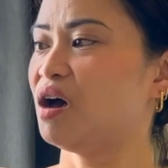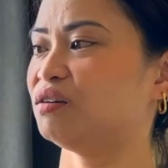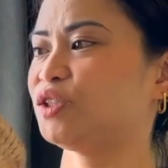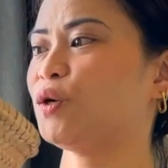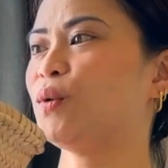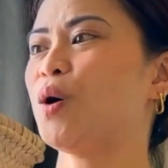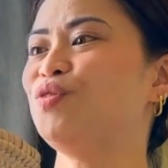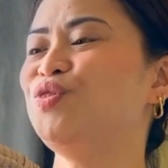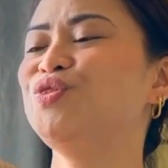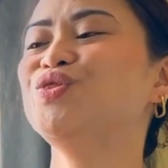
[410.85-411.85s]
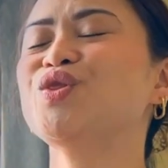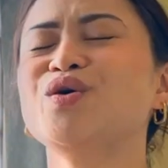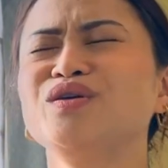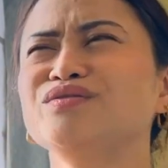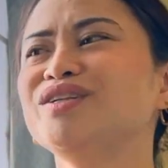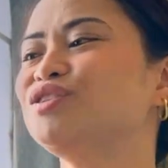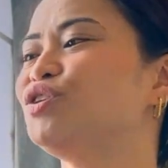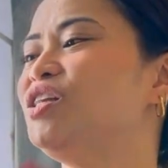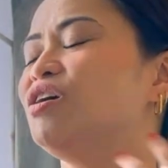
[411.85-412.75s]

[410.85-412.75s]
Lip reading: so not really